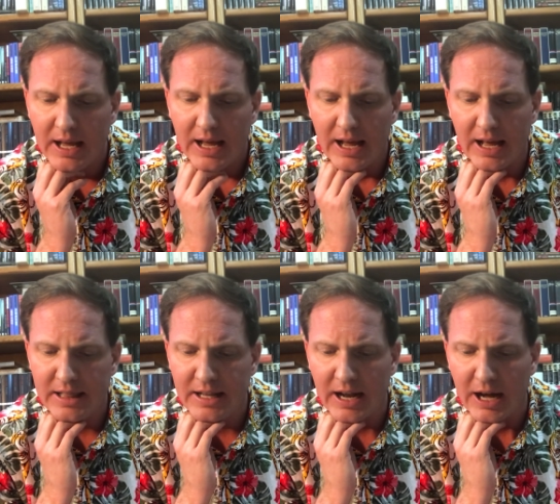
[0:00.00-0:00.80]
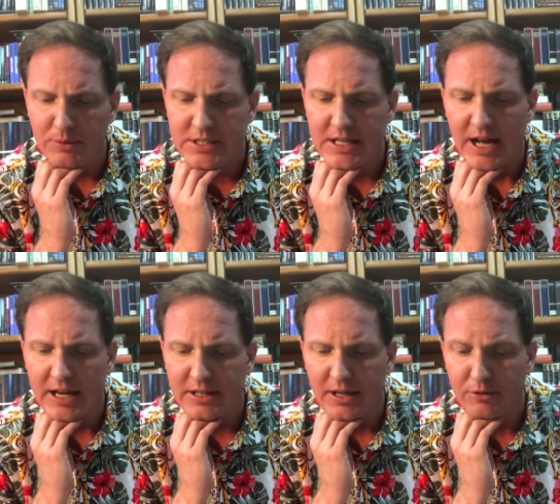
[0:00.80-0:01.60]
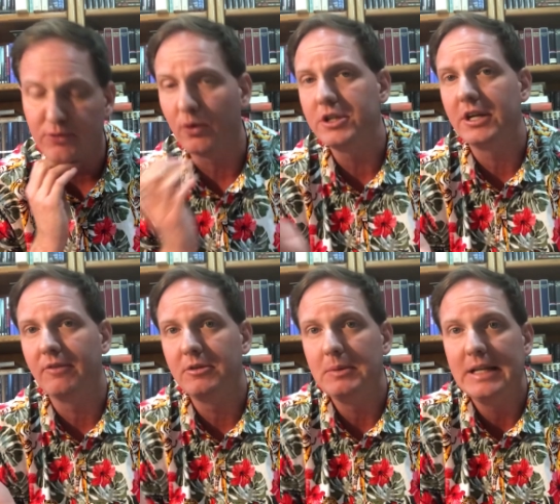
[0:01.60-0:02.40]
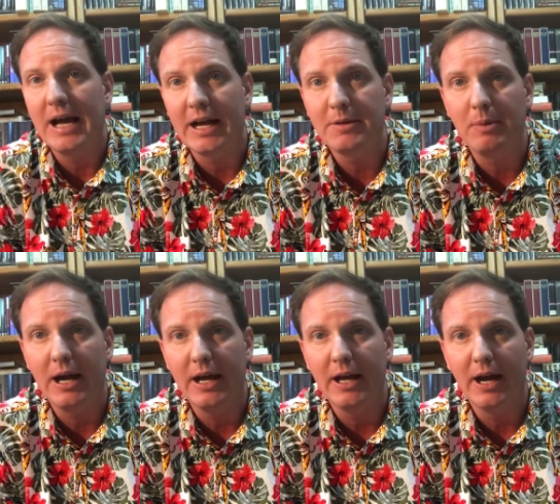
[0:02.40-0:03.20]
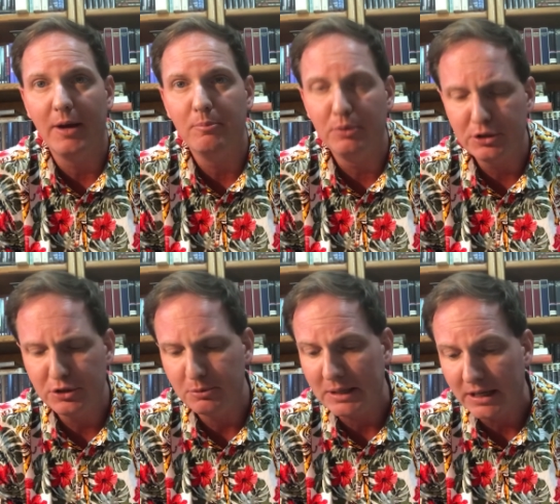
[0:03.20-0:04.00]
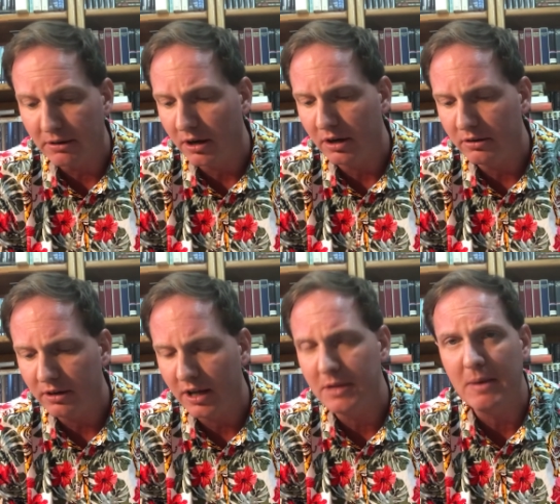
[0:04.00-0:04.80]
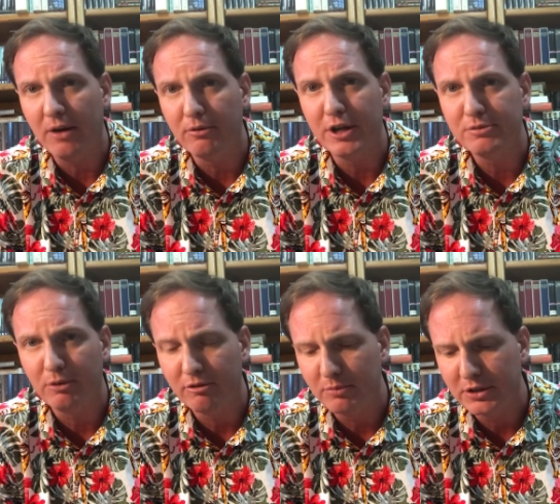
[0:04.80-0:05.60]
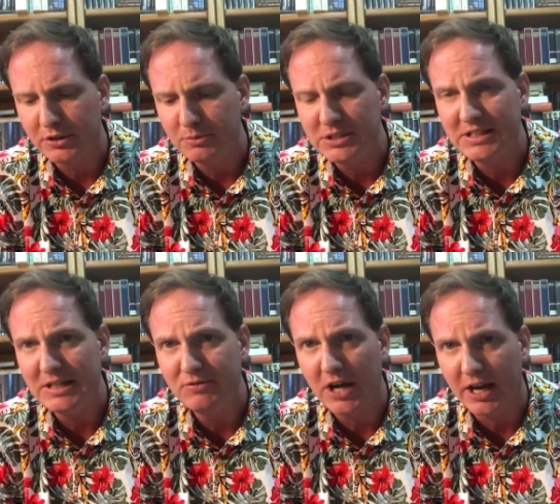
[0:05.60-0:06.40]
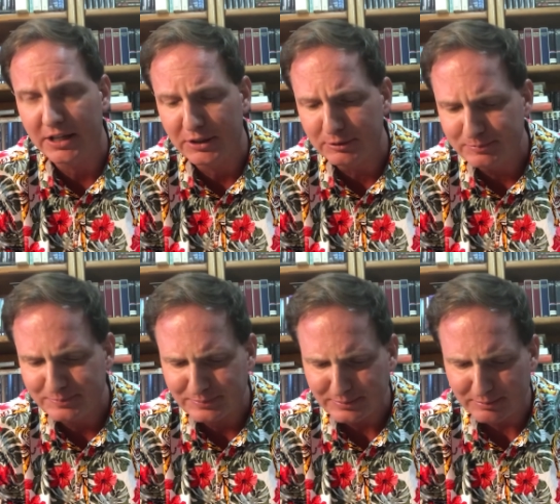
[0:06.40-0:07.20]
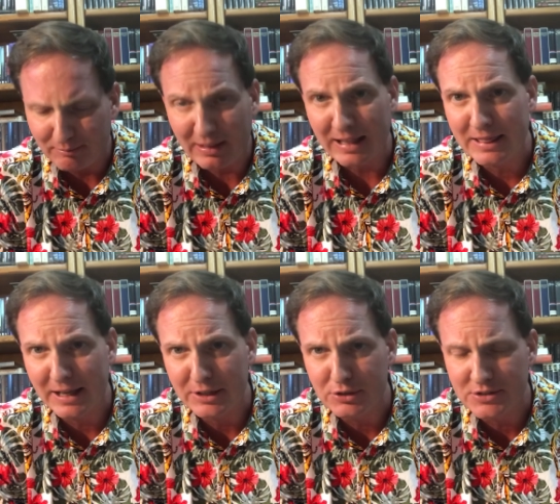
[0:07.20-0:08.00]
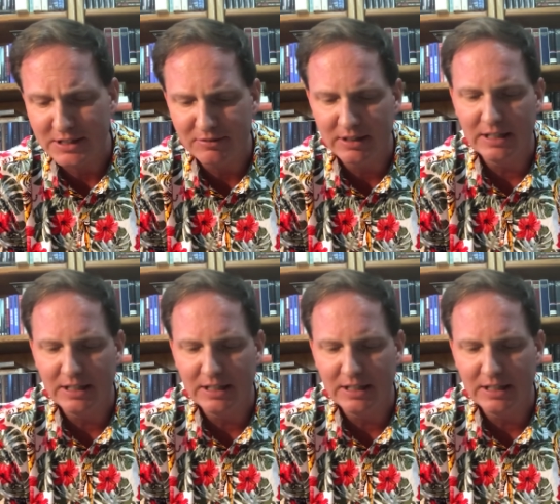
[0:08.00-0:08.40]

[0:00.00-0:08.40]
And then I was tagged, I was fortunate enough to be tagged by uh, BookTube hero on the Mount Rushmore BookTube, Steve Donoghue. Thank you, Steve.